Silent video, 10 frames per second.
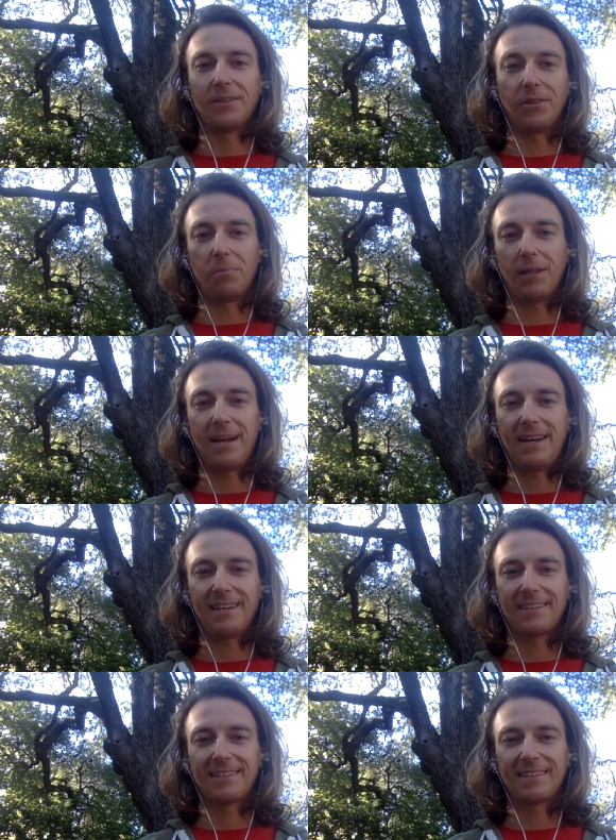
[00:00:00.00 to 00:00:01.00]
the
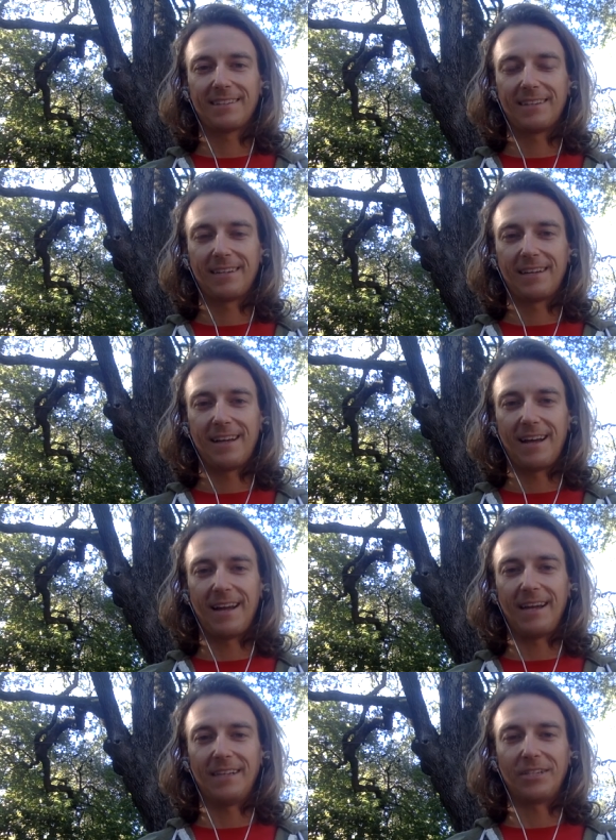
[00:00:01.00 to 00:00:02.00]
planet,
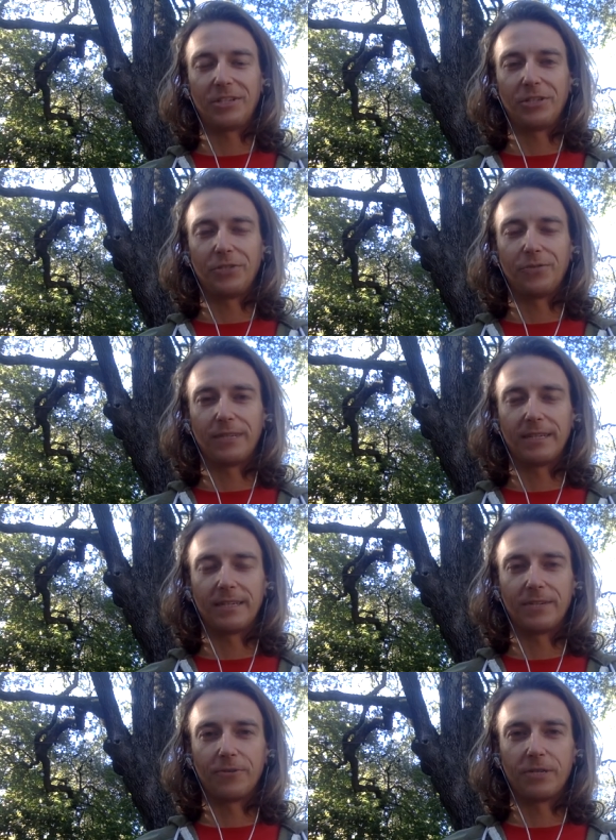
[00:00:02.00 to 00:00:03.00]
and you get
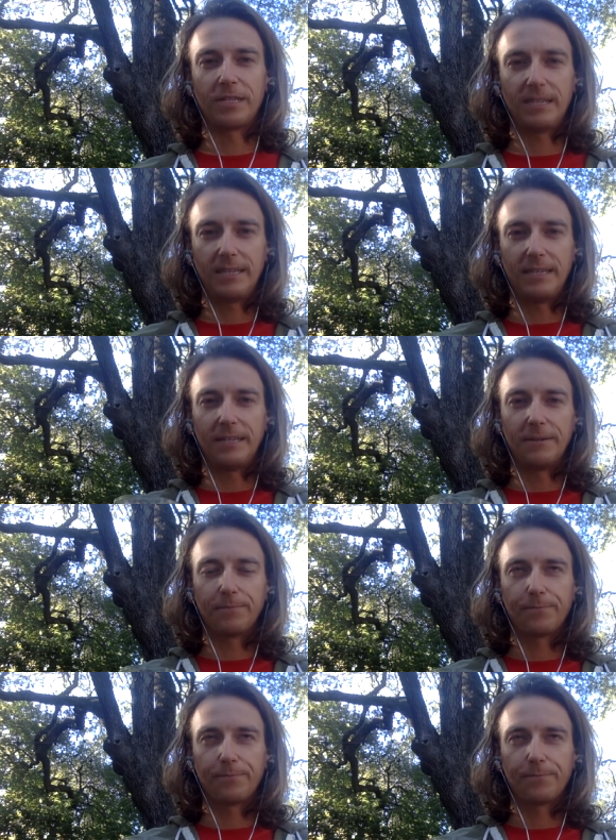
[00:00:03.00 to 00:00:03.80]
to see